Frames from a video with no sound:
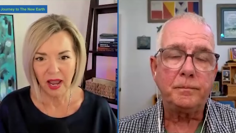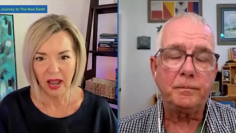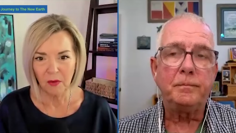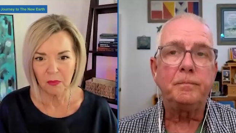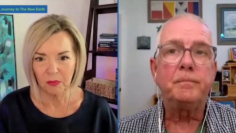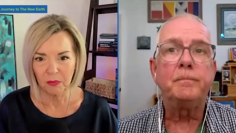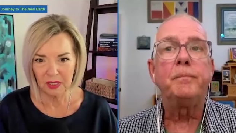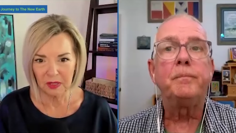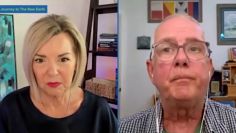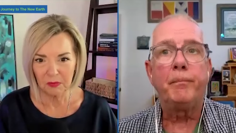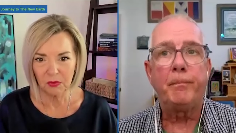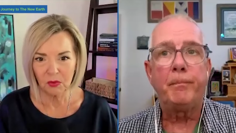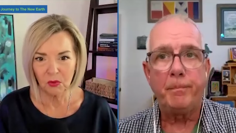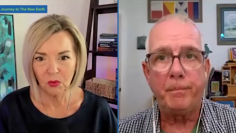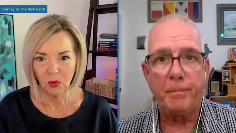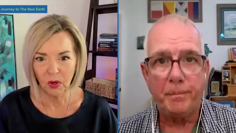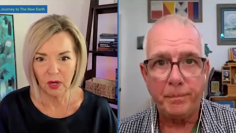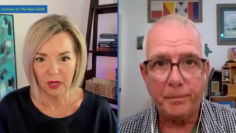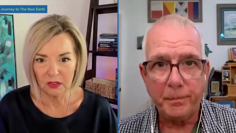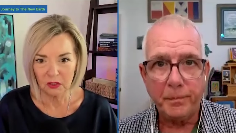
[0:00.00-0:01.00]
Speaker 1: how
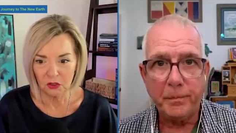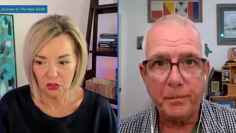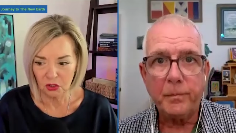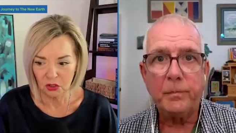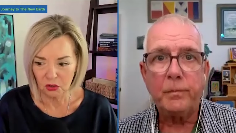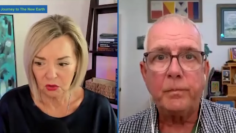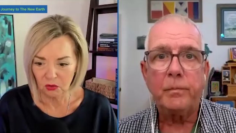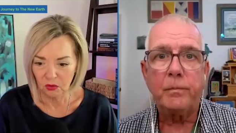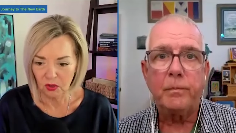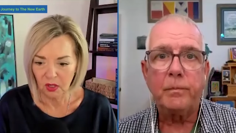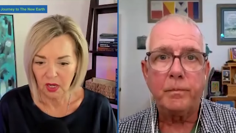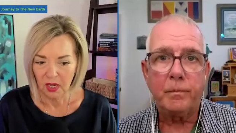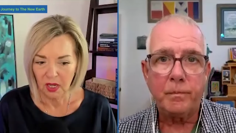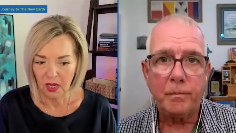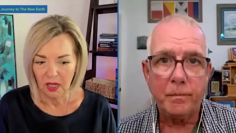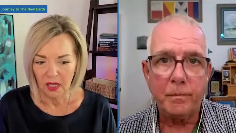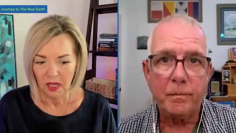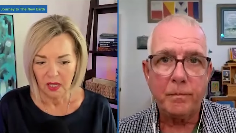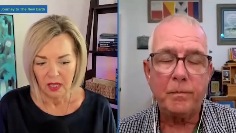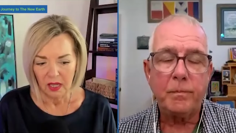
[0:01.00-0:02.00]
people want to
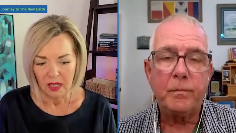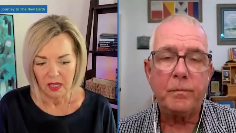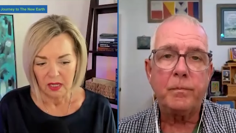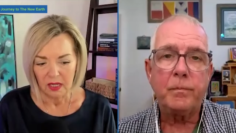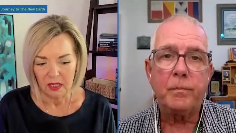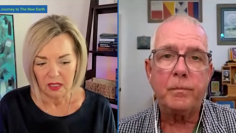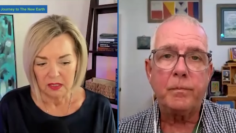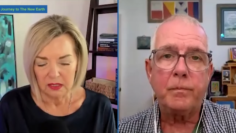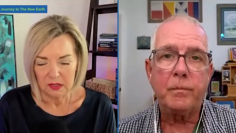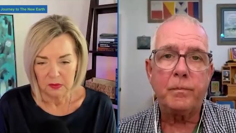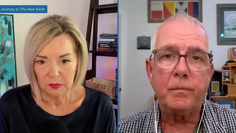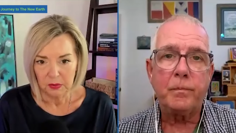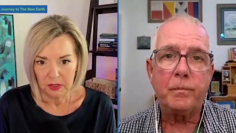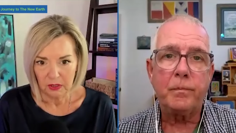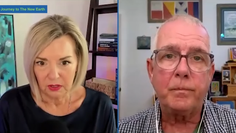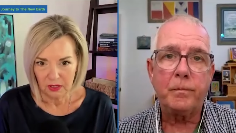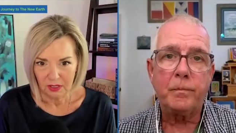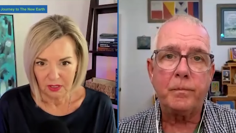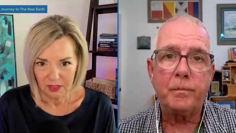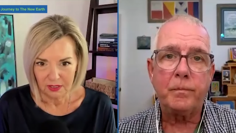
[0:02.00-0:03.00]

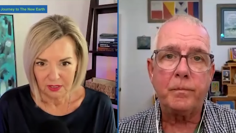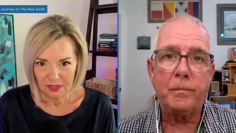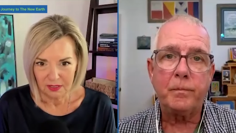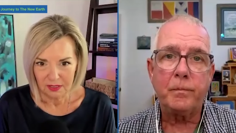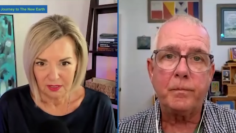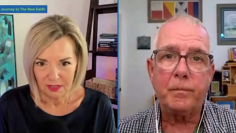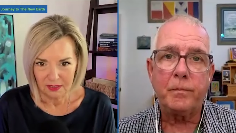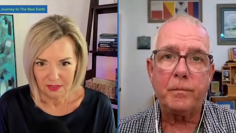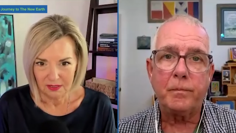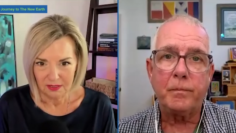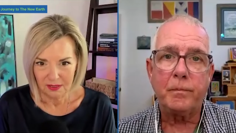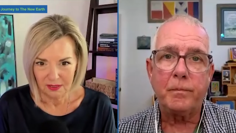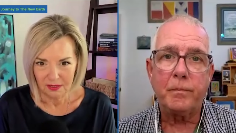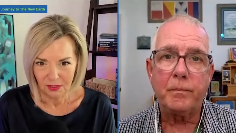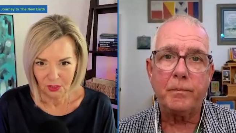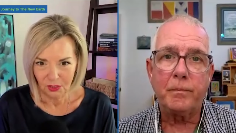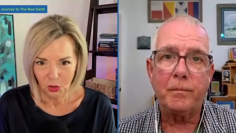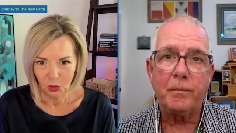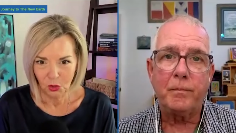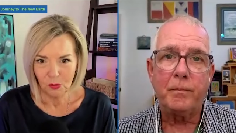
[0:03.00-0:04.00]
experience this
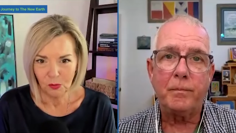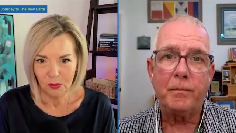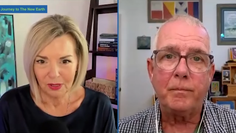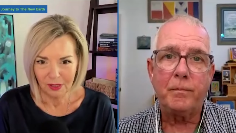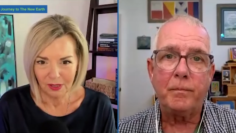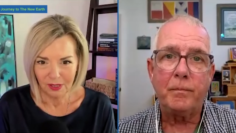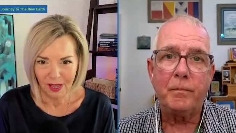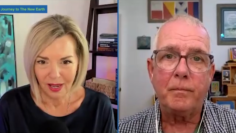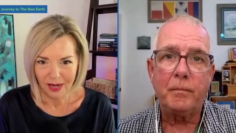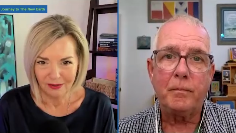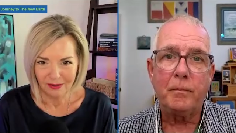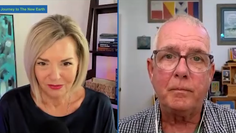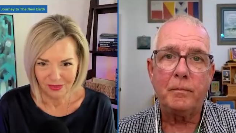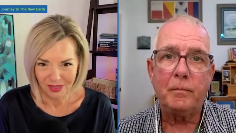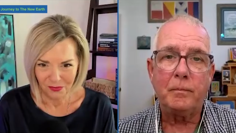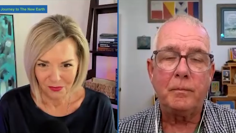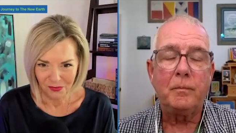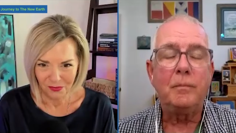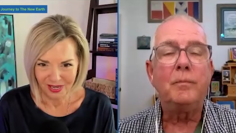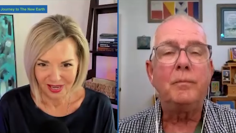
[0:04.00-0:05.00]
human life
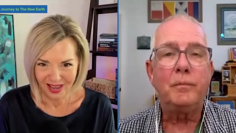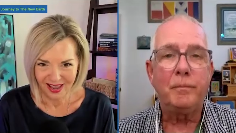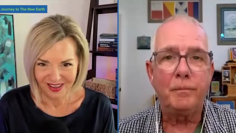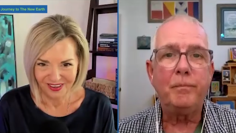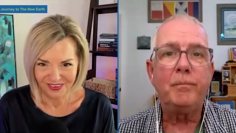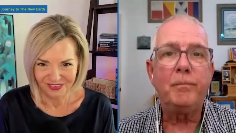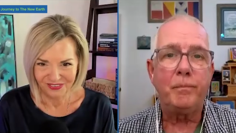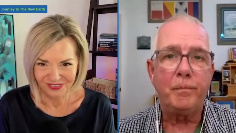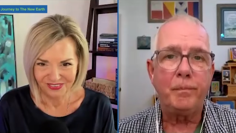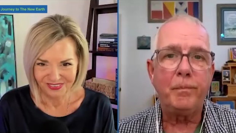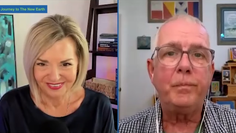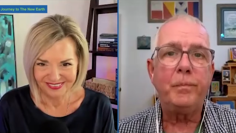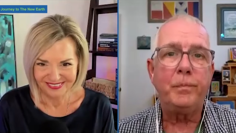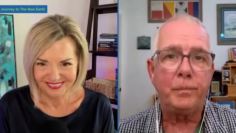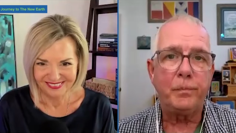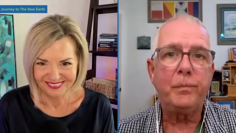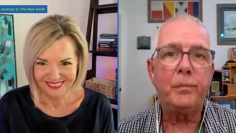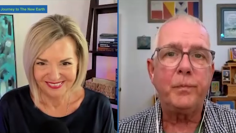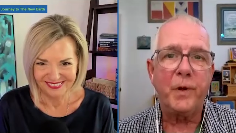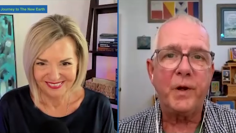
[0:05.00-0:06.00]
that we have.
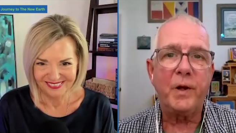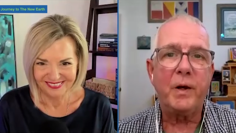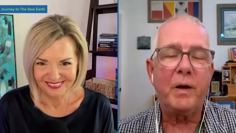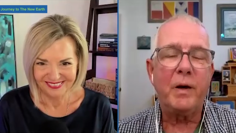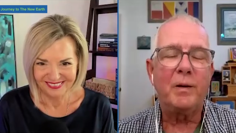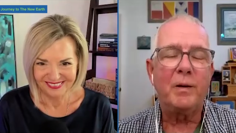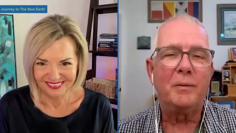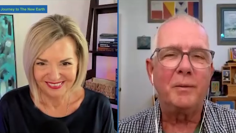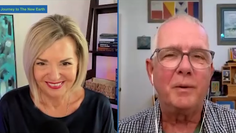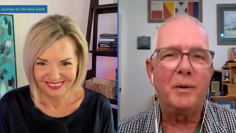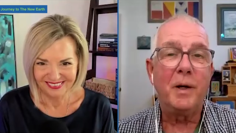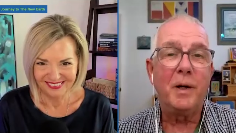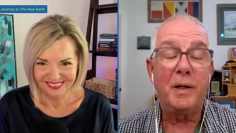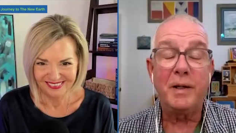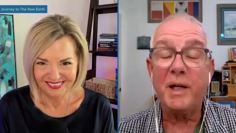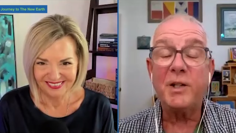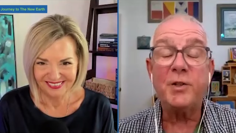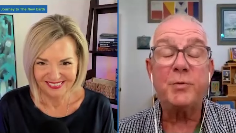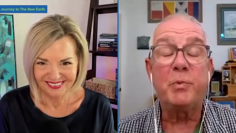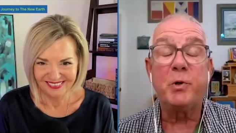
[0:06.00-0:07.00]
Speaker 2: Yeah. And
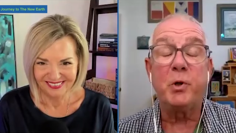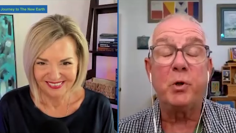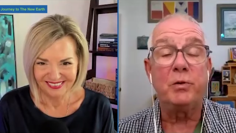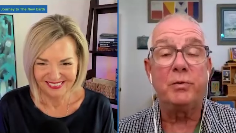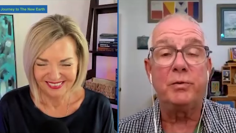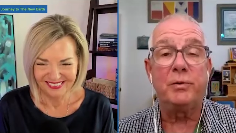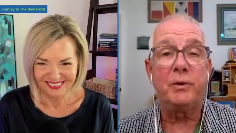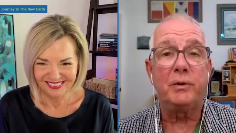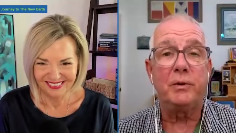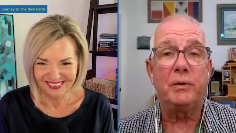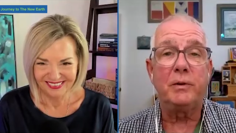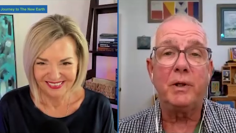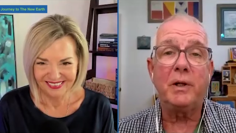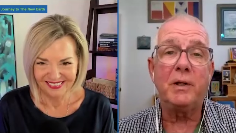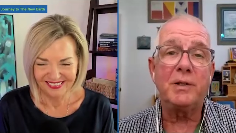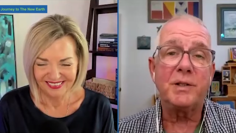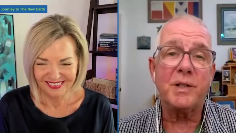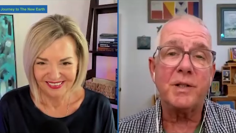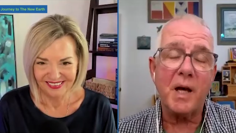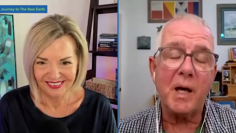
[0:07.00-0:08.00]
that's beautiful. That
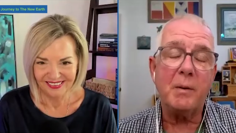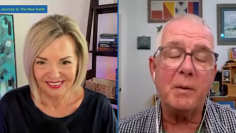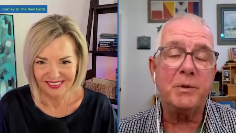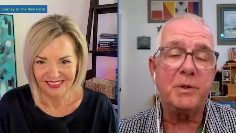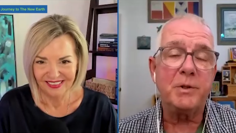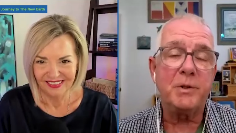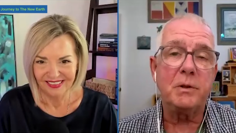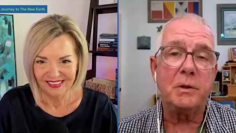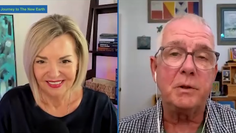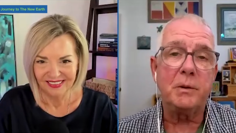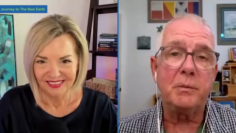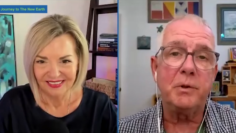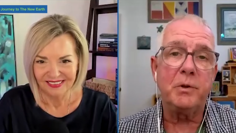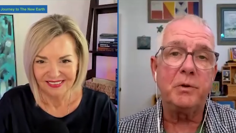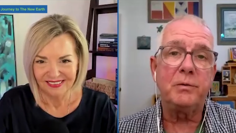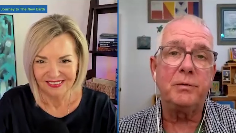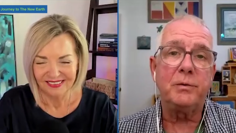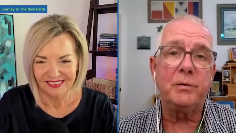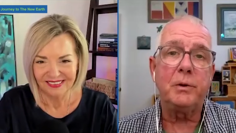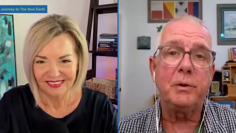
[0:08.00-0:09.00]
is absolutely
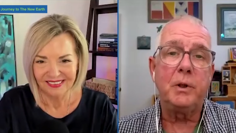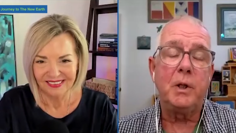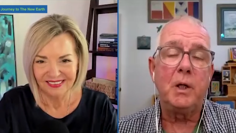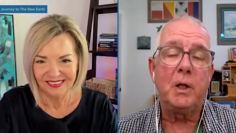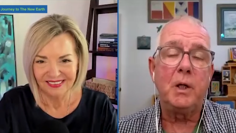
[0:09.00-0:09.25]
beautiful.